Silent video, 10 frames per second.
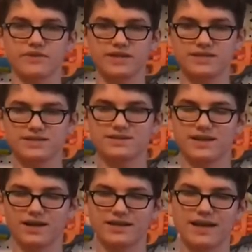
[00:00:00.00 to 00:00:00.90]
This
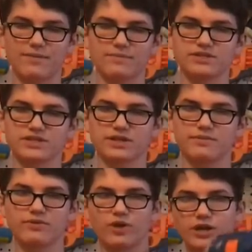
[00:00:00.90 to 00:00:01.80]
gun game, I'm just going
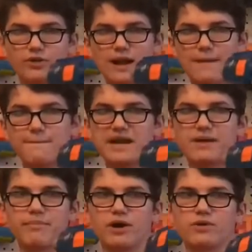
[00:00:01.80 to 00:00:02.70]
to be running around
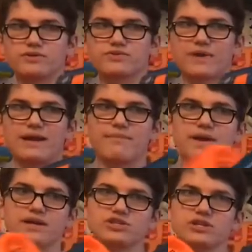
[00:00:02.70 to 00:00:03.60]
bare bones,
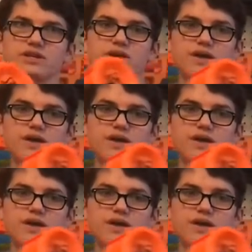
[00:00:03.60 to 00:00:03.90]
rampaging.